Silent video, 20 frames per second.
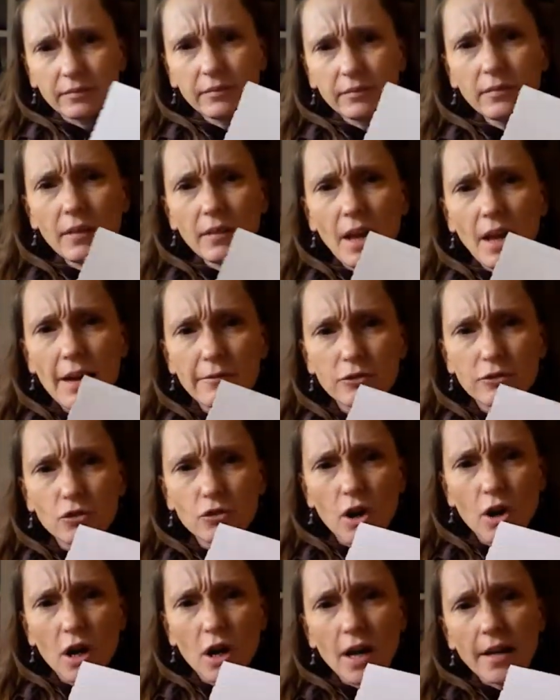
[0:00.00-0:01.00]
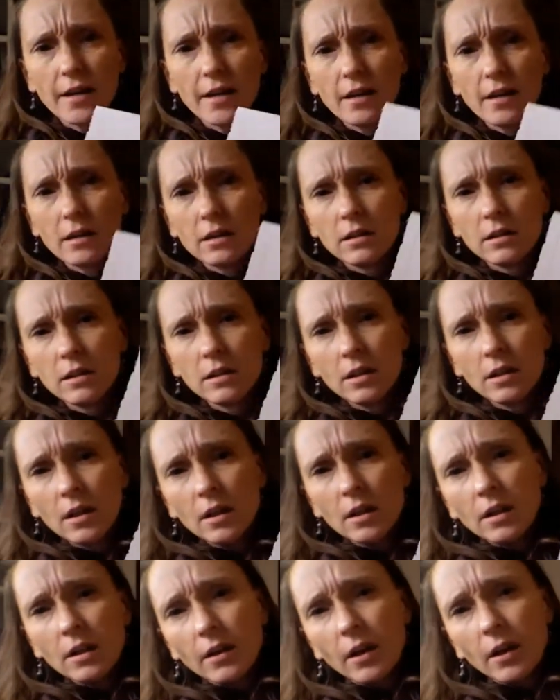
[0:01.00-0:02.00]
I've drawn
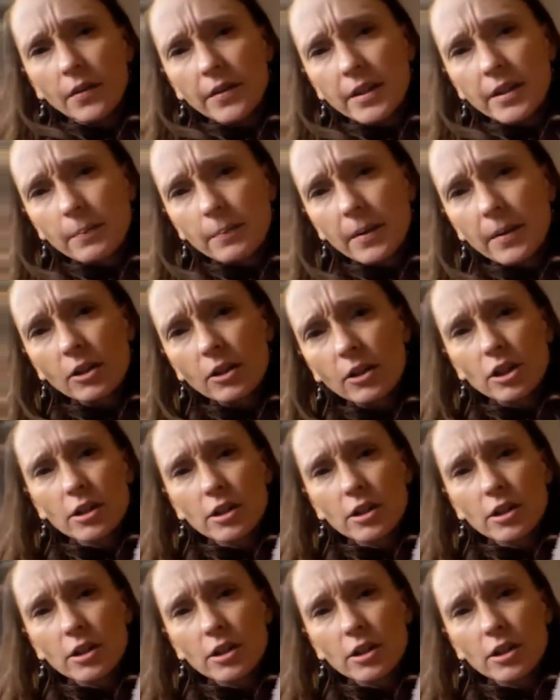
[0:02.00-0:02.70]
on these pictures